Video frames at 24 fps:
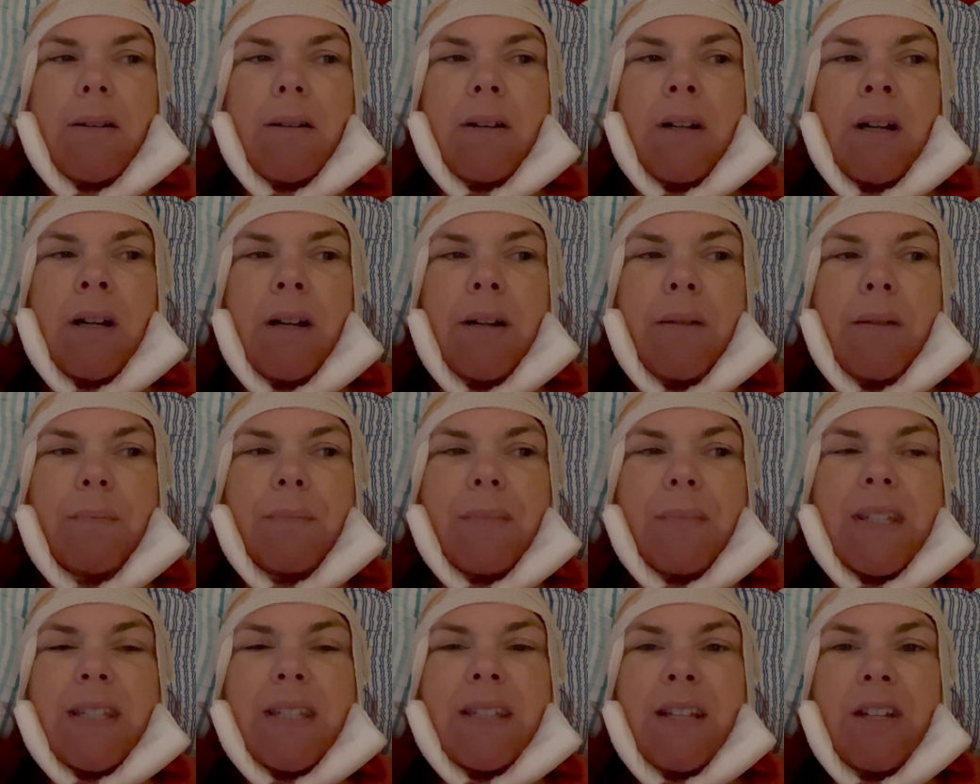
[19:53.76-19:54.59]
um,
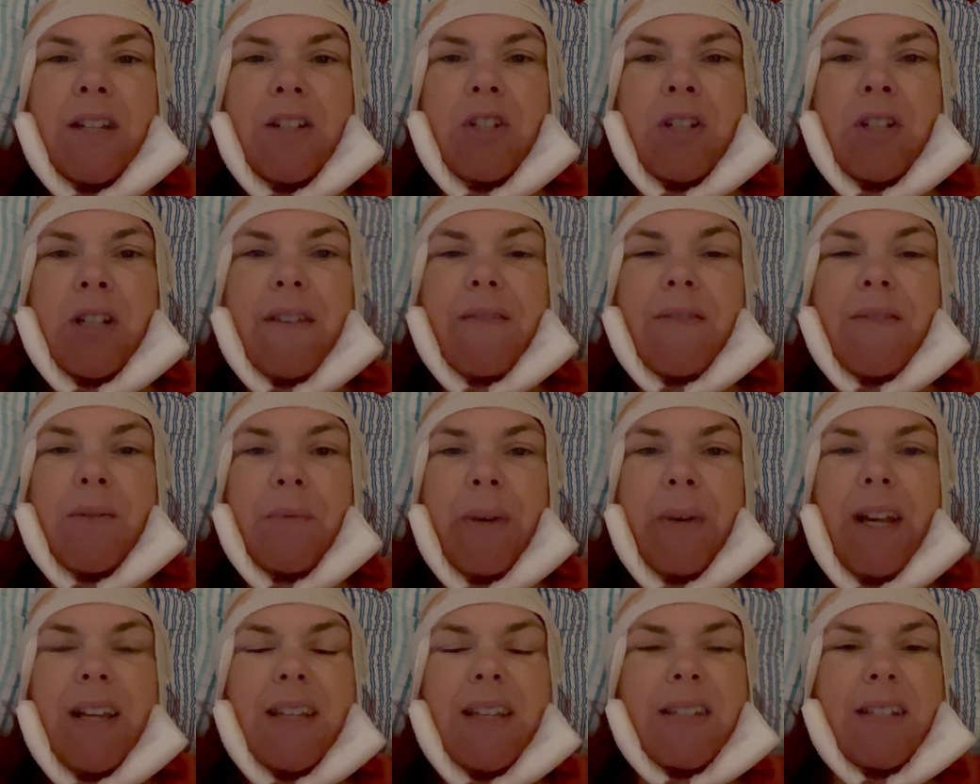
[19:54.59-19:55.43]
the cinching of the
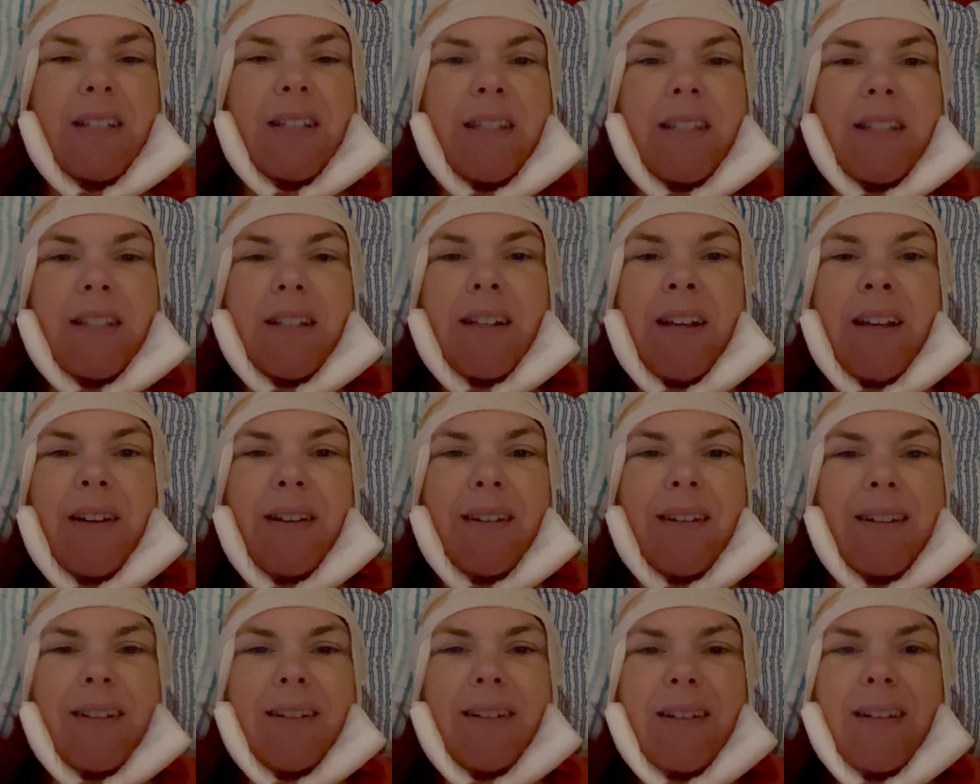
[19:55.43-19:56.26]
waist, it's
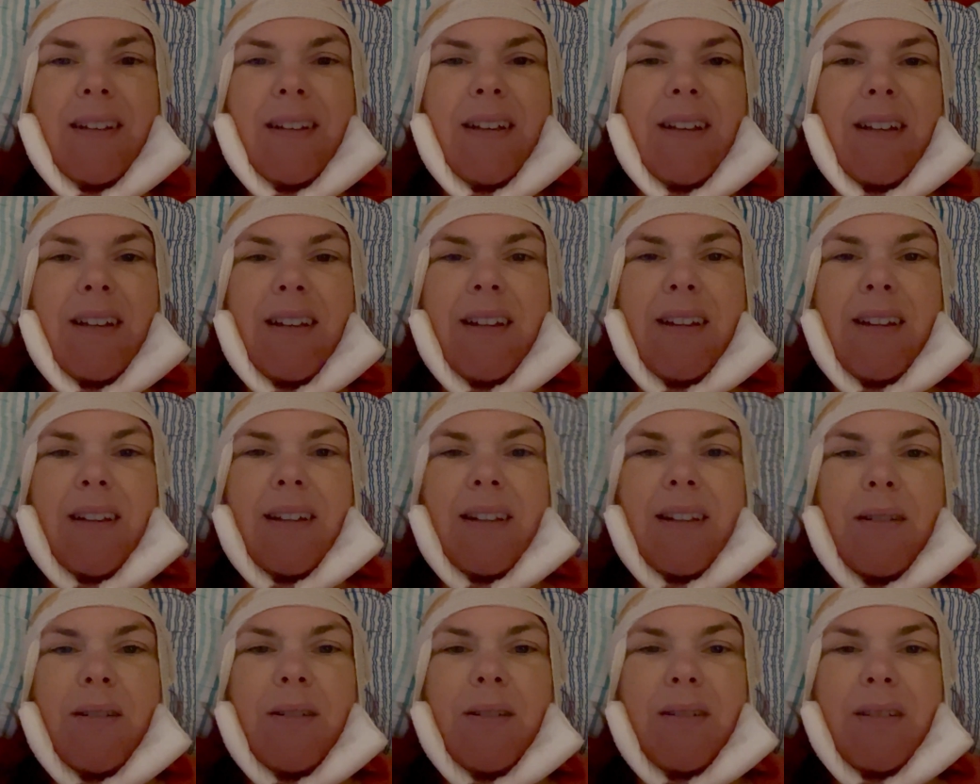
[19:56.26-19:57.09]
gonna,
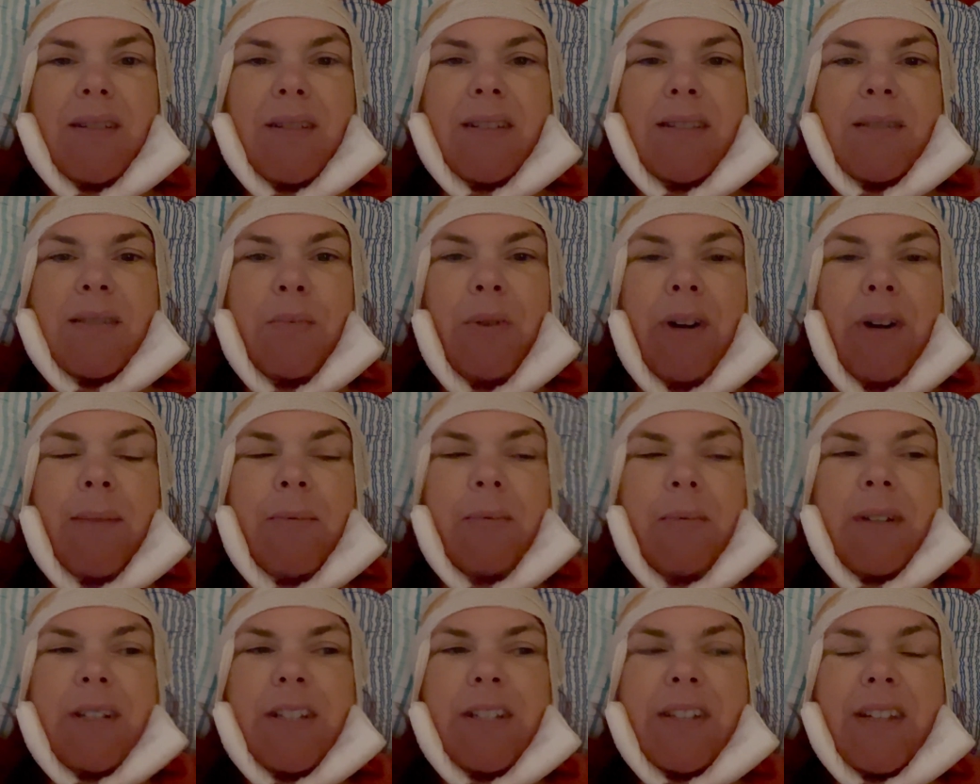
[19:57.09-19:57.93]

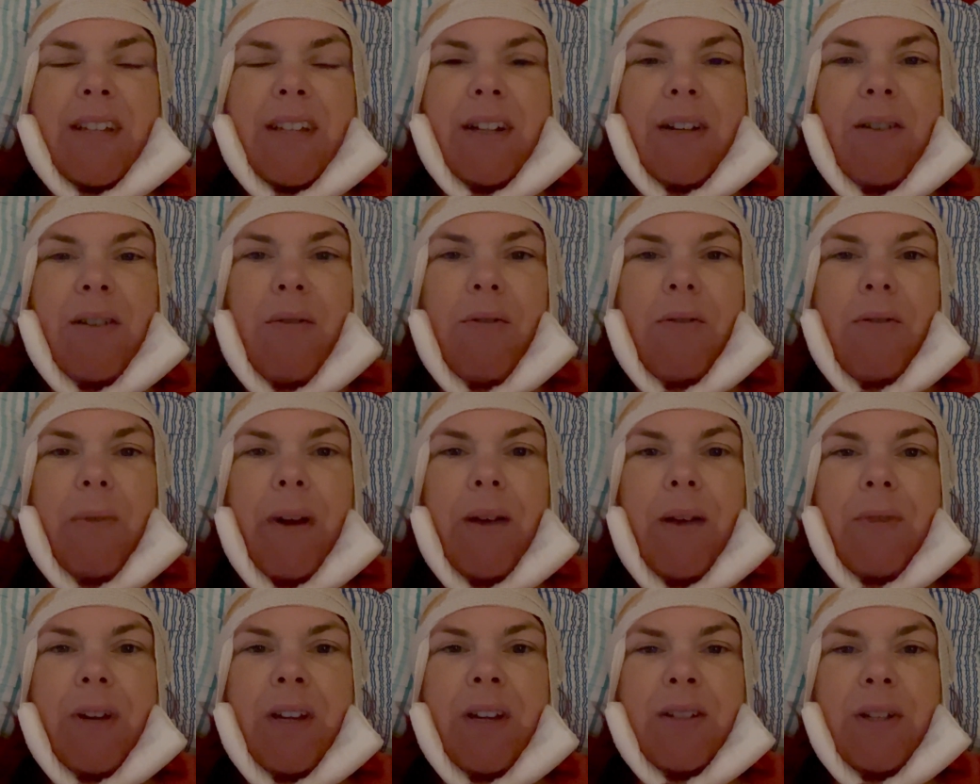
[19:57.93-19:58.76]
probably just gonna go away
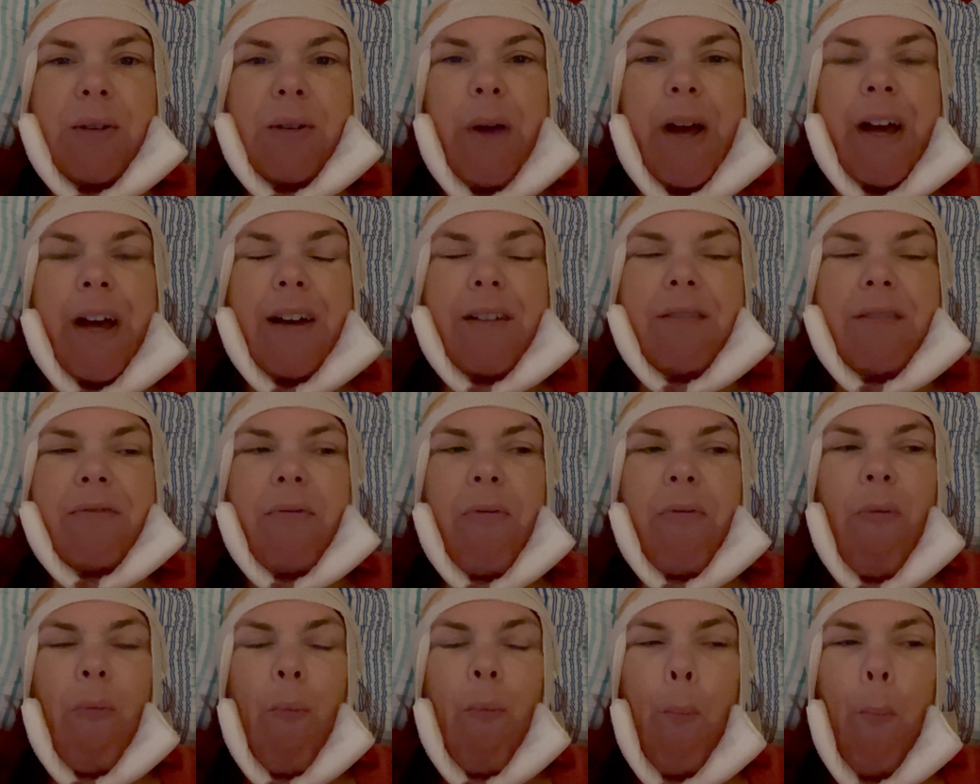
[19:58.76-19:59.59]
what you do have.
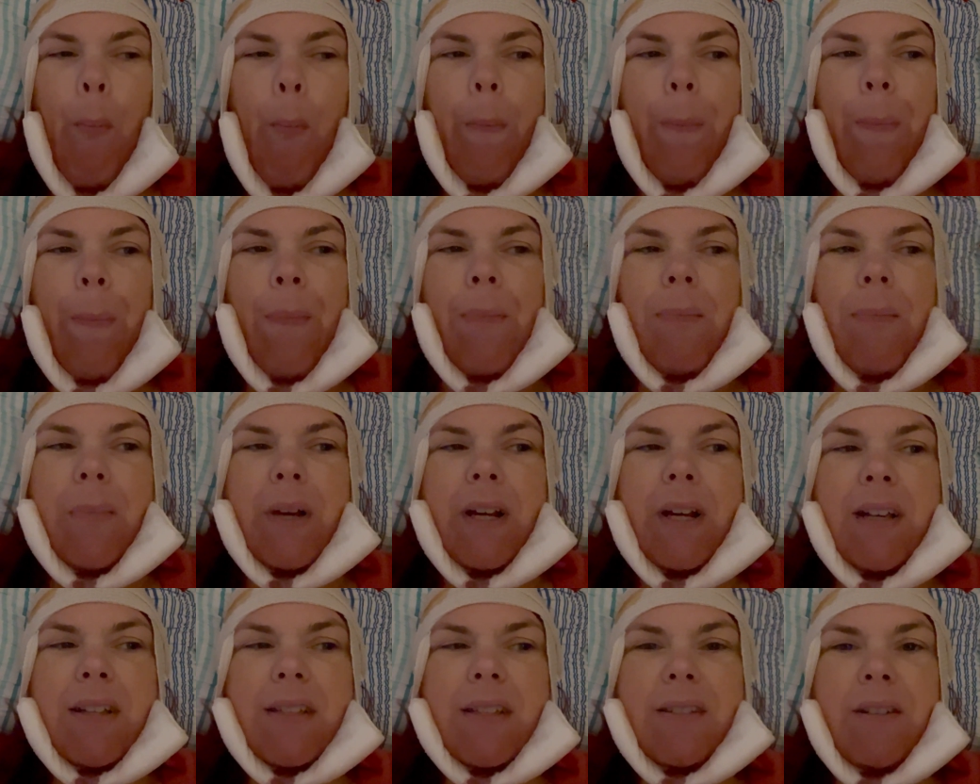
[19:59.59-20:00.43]

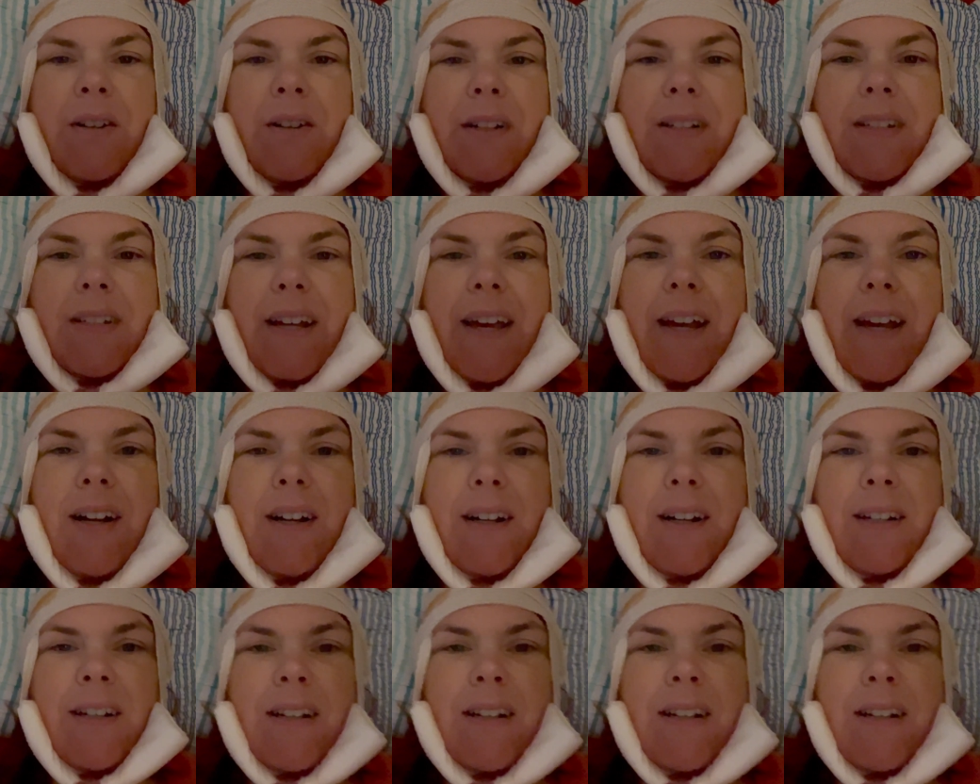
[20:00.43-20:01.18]
Because your entire,